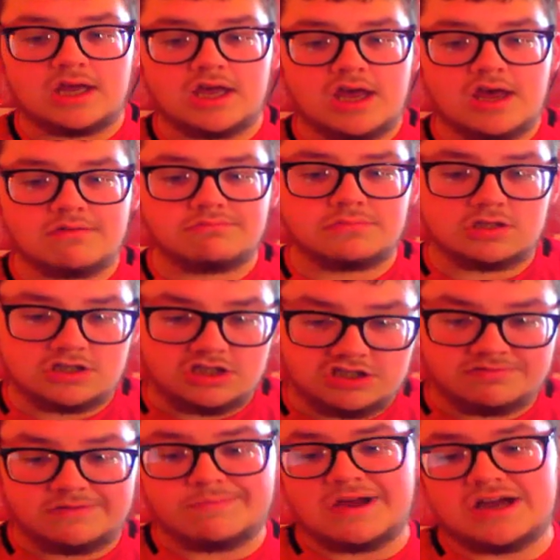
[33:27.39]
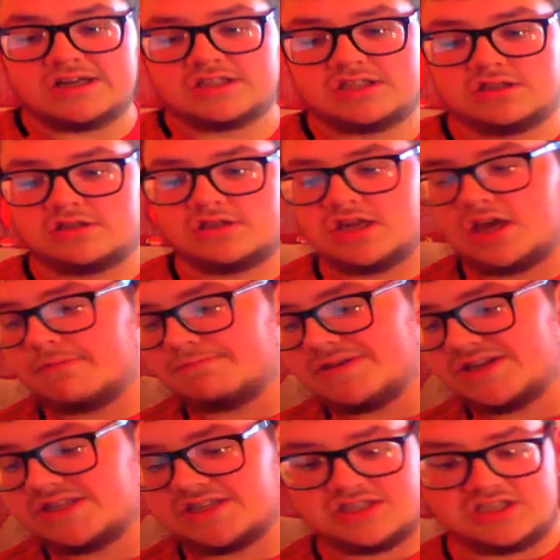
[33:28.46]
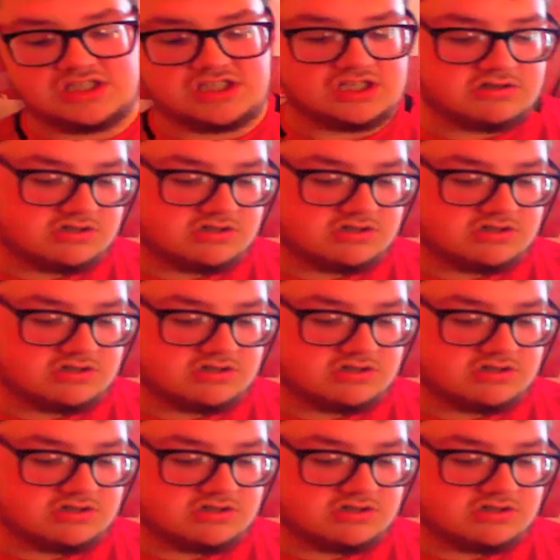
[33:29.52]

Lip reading: Going to be back to business as